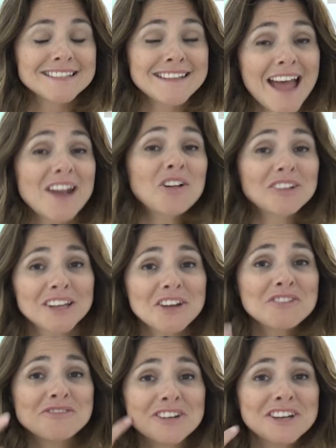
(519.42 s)
not only
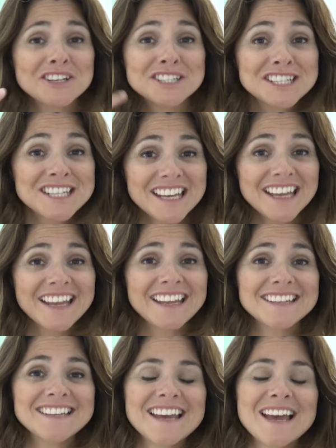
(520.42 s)
good for your
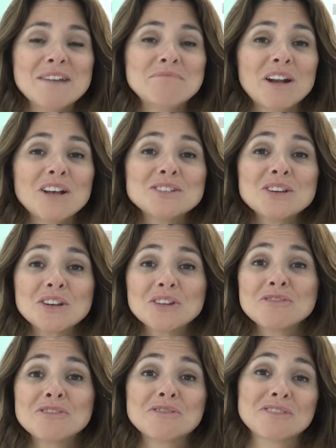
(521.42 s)
skin, but also
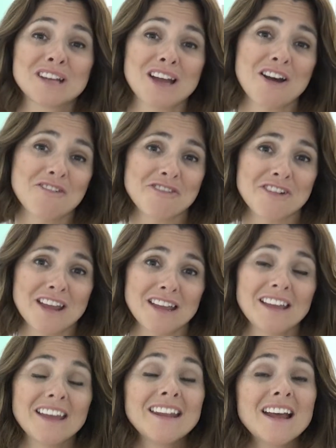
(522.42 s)
good for recovery.
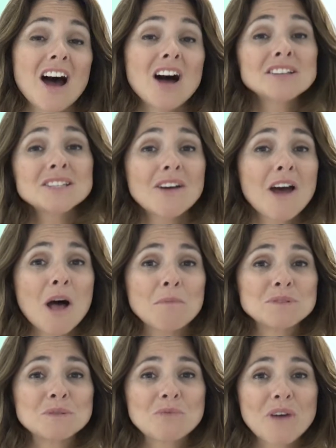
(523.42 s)
It also
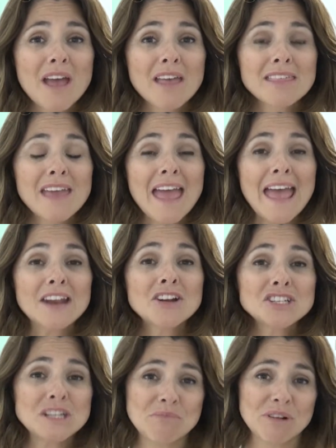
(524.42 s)
helps with
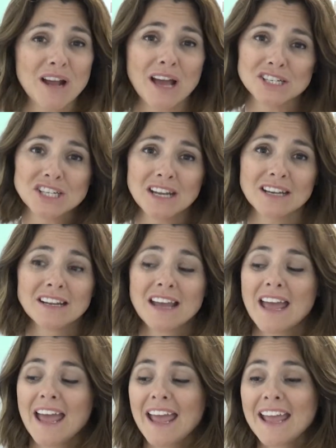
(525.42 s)
energy production.
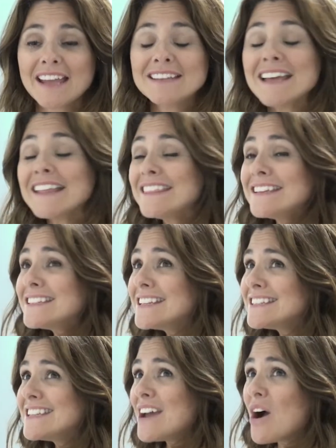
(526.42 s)
And this
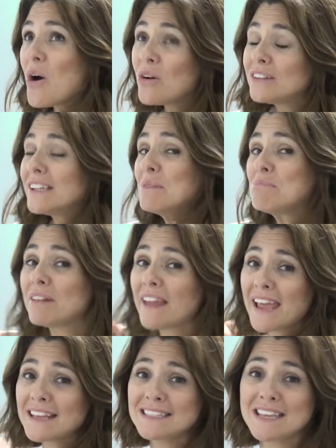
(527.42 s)
is the only
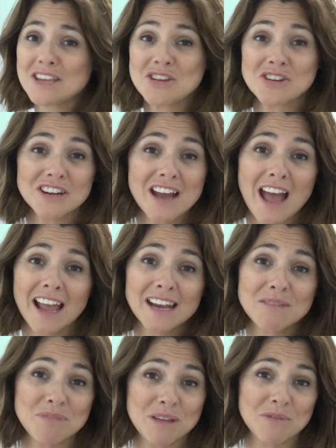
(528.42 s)
place that you're not
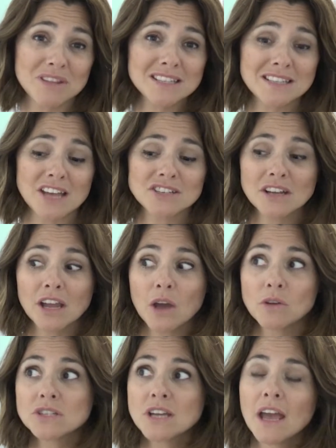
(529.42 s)
going to be with a session
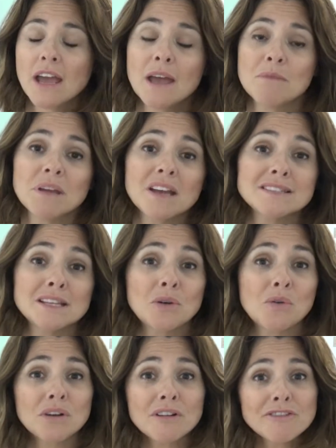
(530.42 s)
coach, because in
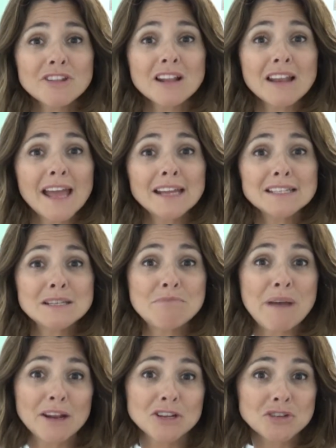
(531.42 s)
order for the light to
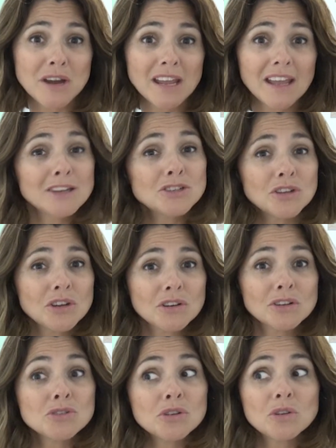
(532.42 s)
penetrate into your
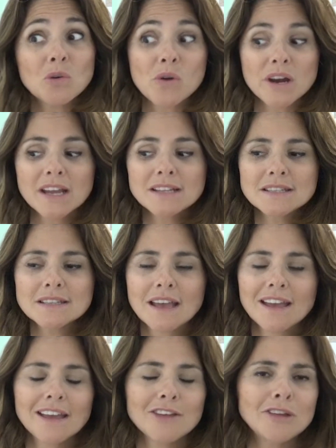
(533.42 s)
internal organs,
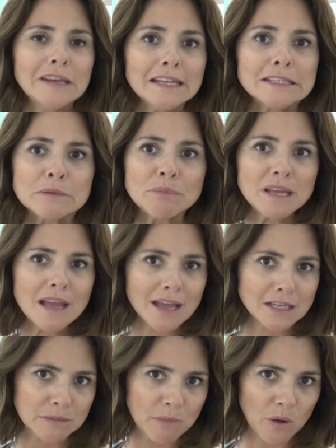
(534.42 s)
you need to be
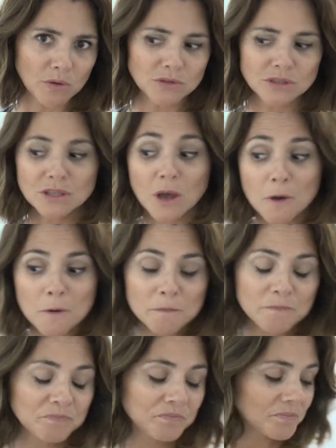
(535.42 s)
exposed. So
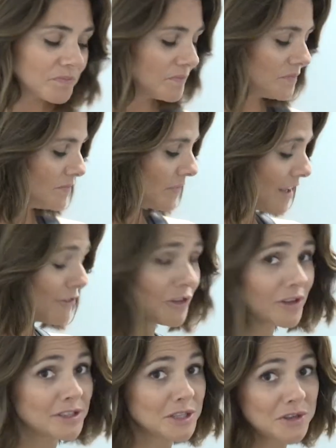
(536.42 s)
if you
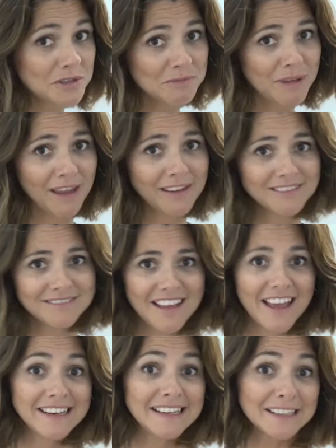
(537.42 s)
excuse me,
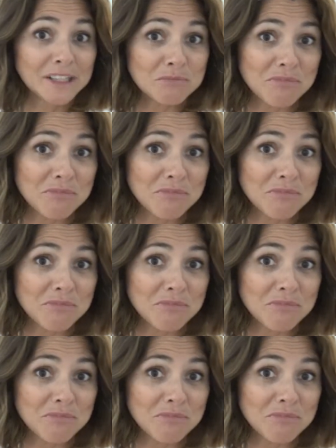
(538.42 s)
I need a little